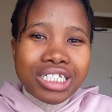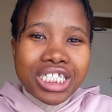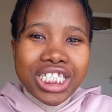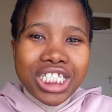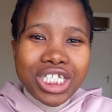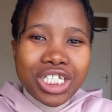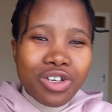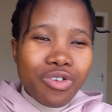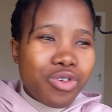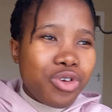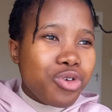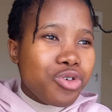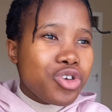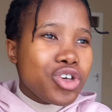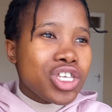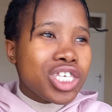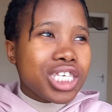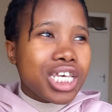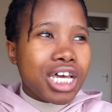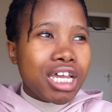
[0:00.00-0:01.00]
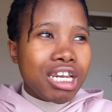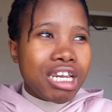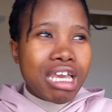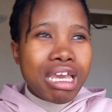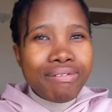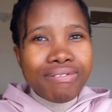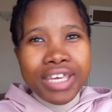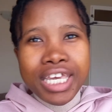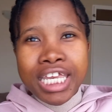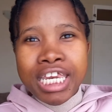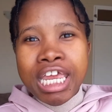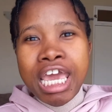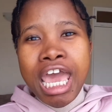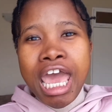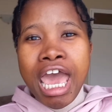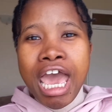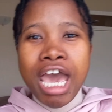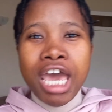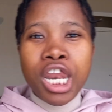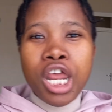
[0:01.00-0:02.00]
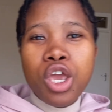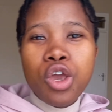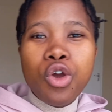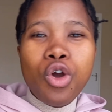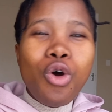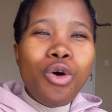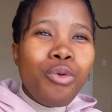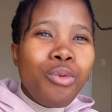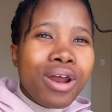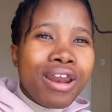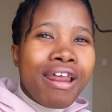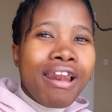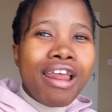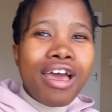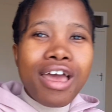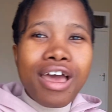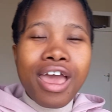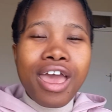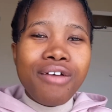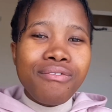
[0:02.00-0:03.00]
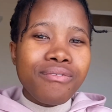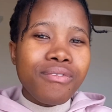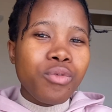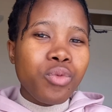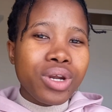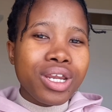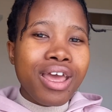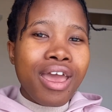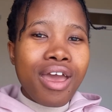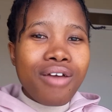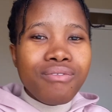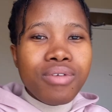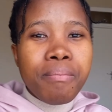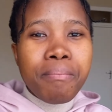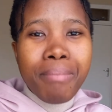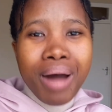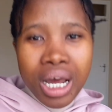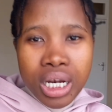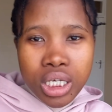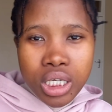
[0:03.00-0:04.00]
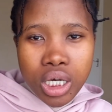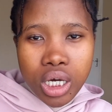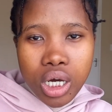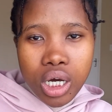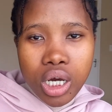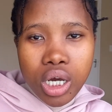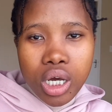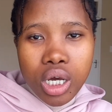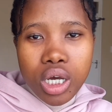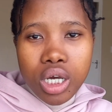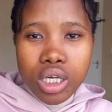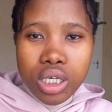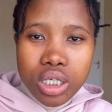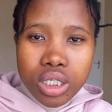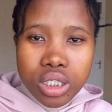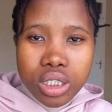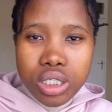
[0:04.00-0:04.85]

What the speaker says: You use a leave-in and then you go with a heavy butter, you see.